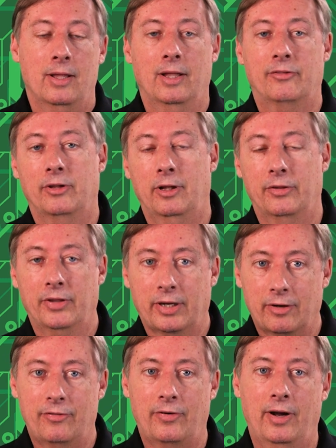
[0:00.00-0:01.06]
that's a little
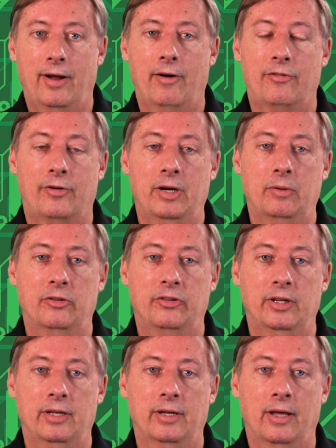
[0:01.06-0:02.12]
thicker for a higher
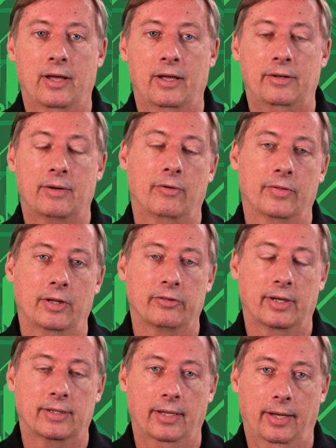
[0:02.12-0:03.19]
frequency and different things
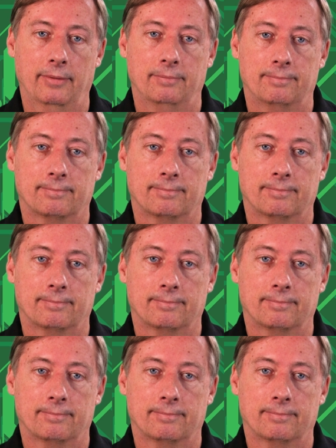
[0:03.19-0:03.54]
like that.